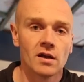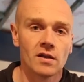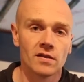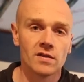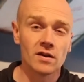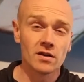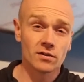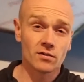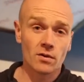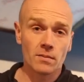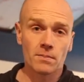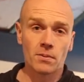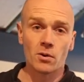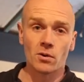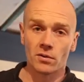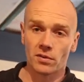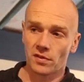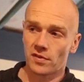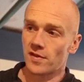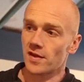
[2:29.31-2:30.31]
The other
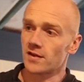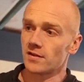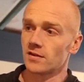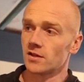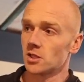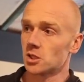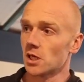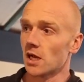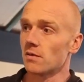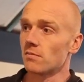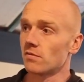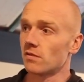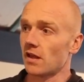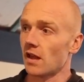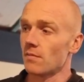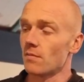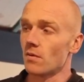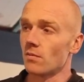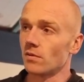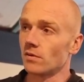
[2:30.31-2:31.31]
important thing that James came up